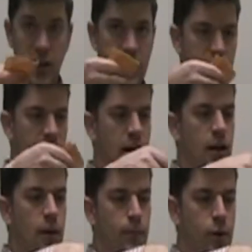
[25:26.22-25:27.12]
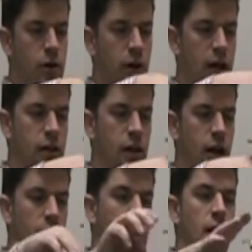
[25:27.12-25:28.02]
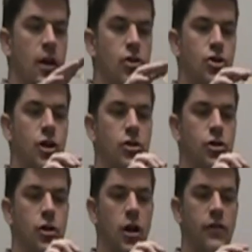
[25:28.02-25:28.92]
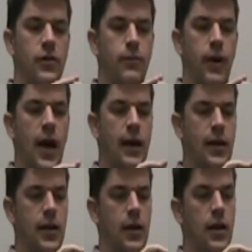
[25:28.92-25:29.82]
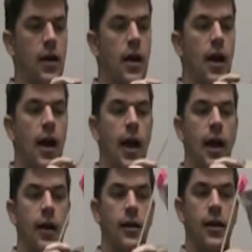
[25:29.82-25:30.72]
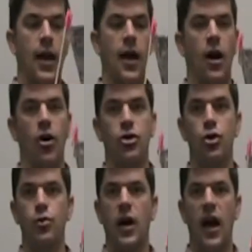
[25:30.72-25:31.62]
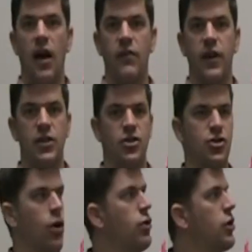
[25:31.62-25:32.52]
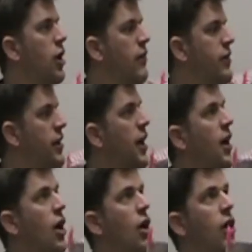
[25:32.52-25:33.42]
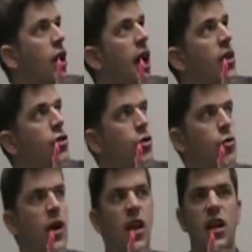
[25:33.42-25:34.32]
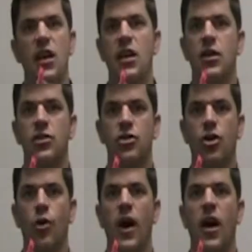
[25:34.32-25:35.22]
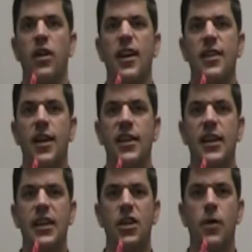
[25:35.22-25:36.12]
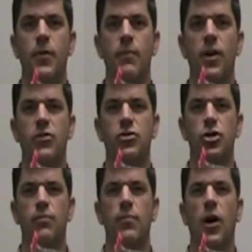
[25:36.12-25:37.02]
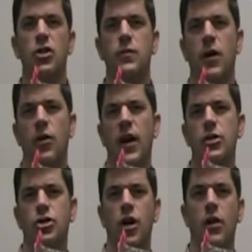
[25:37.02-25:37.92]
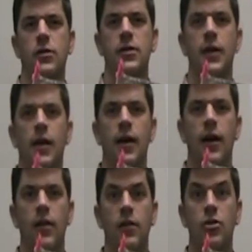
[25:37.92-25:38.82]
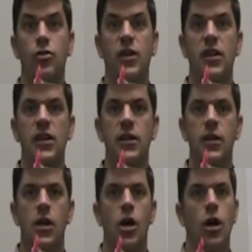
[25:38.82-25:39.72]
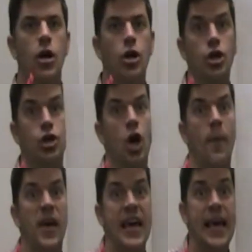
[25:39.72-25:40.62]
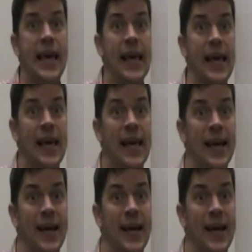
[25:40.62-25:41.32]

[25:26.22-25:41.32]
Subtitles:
take that, put it right in there, shut your oven back, and now you have a solar oven, and you're ready to go out and let it heat up and melt your marshmallow and your chocolate, and then you can eat it. Yummy!